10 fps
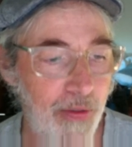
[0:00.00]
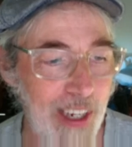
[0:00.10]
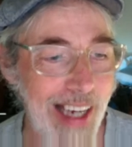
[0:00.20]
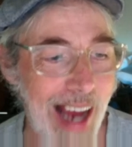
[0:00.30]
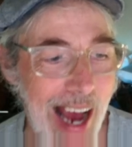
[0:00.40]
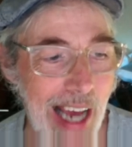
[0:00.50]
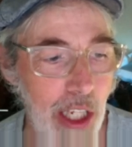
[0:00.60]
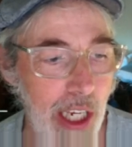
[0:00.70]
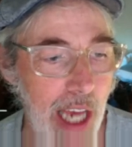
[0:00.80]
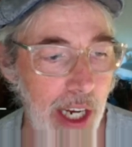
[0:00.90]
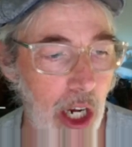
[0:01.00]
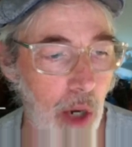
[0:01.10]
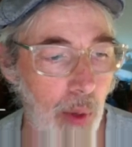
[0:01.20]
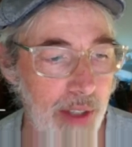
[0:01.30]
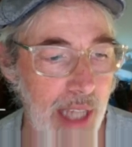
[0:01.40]
high you got to go.
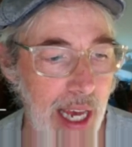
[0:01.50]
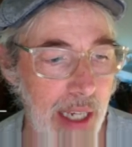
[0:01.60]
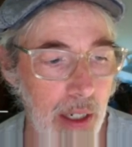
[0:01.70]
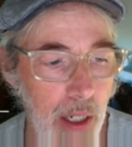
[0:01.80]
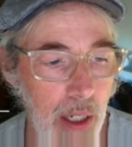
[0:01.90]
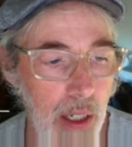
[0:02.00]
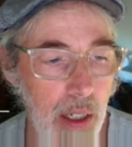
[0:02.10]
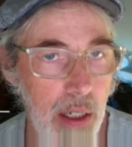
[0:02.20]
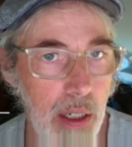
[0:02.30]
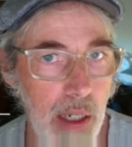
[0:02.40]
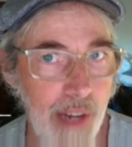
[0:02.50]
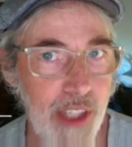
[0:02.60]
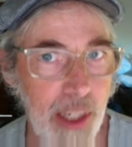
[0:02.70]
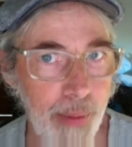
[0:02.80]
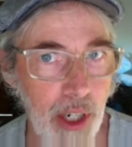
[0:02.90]
What is that?
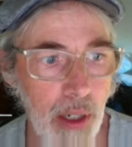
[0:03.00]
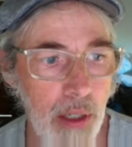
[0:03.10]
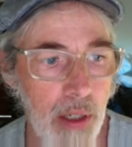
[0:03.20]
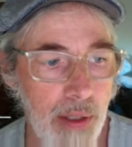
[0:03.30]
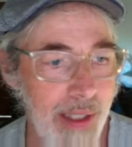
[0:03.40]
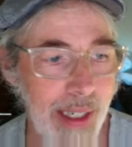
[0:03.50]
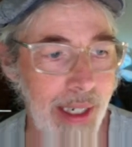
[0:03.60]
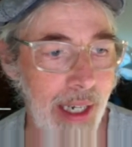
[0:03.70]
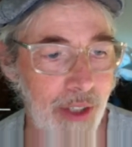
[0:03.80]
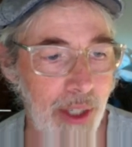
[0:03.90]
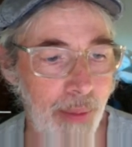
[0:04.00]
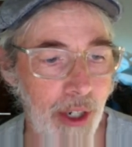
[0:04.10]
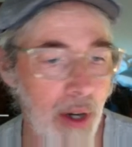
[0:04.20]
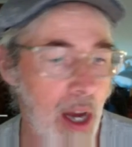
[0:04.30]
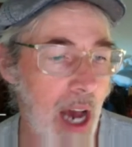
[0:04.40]
Altimeter? It's not an
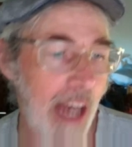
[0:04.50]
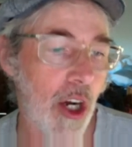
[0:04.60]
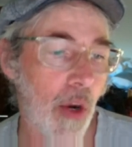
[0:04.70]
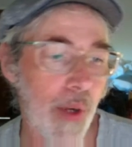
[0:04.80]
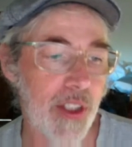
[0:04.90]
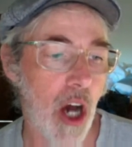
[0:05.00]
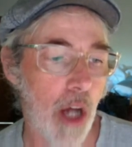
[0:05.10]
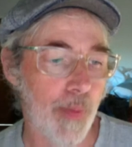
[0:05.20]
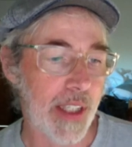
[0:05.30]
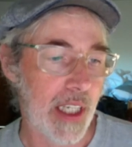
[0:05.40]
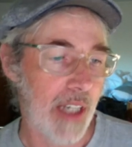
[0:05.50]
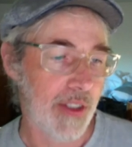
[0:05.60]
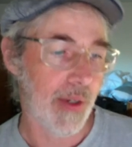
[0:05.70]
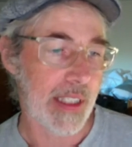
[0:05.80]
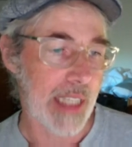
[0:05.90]
altimeter. I don't know what it's called, but it tells
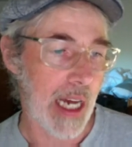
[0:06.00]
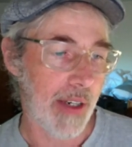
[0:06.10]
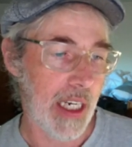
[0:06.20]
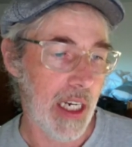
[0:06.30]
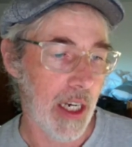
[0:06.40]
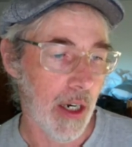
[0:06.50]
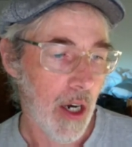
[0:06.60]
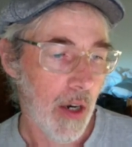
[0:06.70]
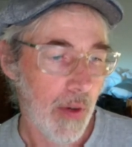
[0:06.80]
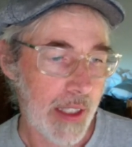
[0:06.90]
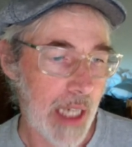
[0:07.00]
you right down here, the